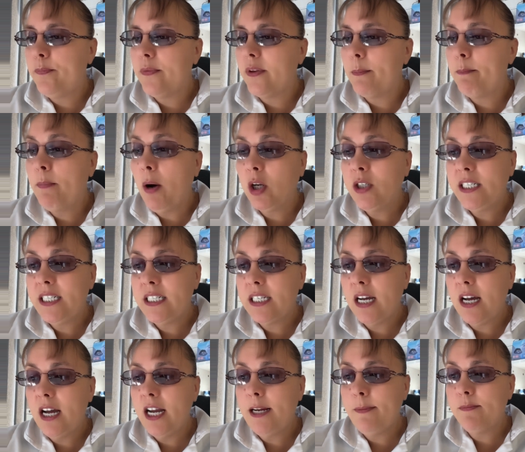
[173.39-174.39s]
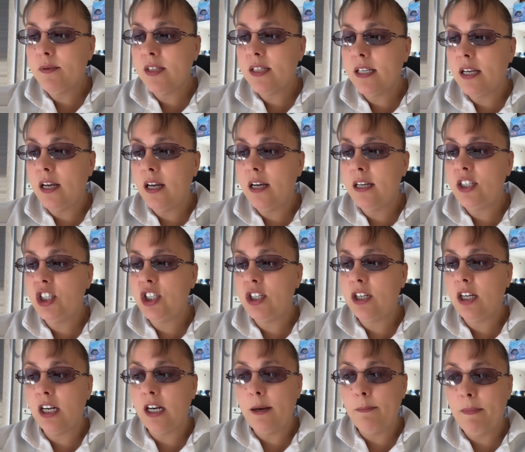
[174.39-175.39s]
Body types, as you
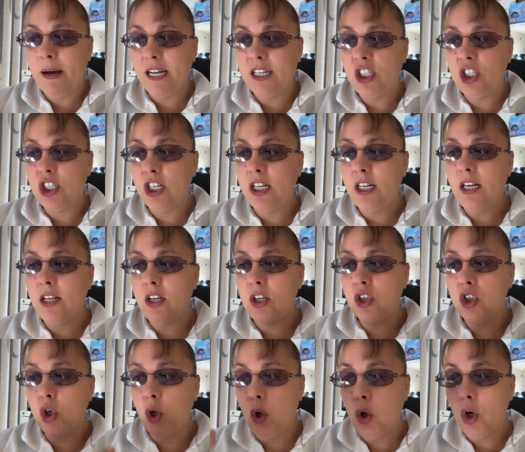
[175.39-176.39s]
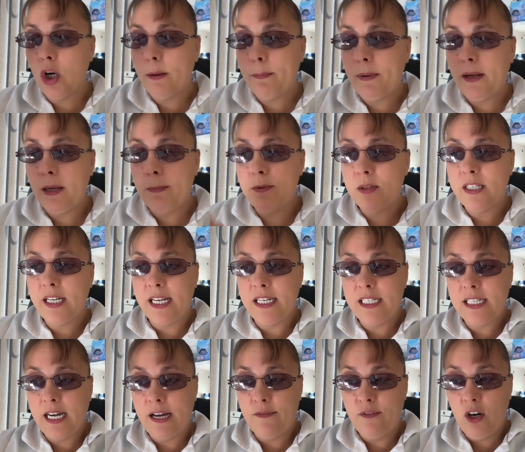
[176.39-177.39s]
can imagine, taller people tend
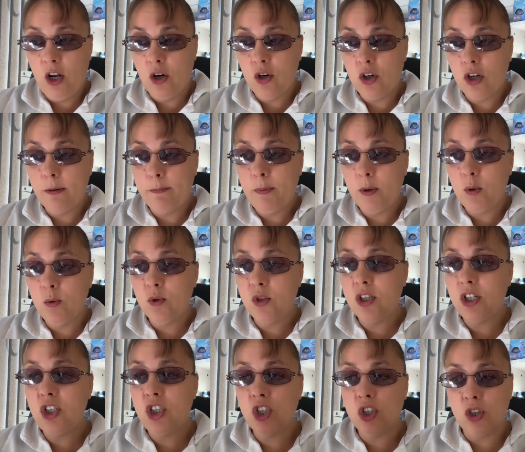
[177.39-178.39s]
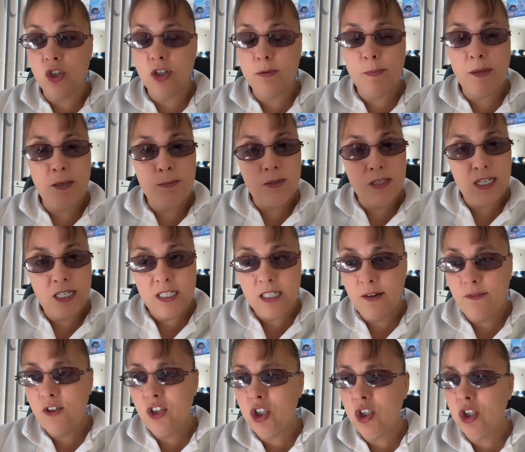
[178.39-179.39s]
to have longer pulses, shorter people tend to
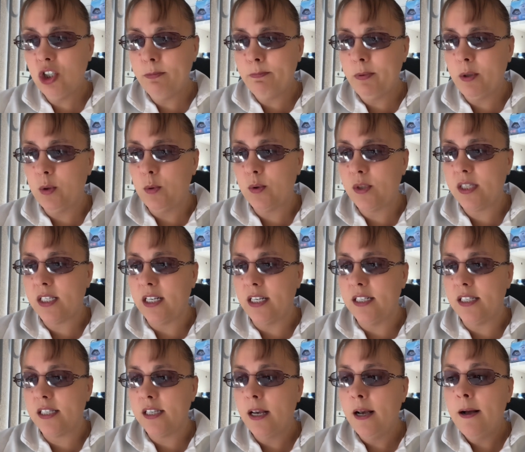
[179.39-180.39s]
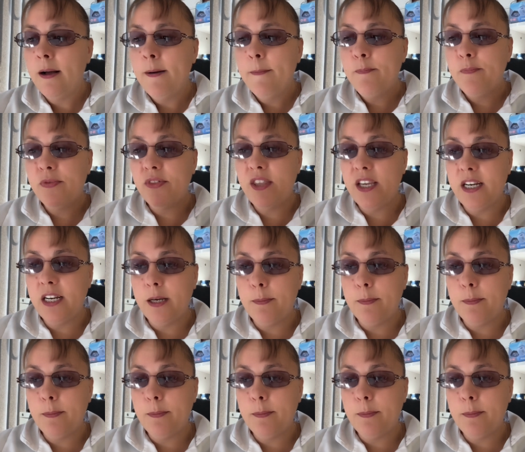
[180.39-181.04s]
have shorter pulses. Thinner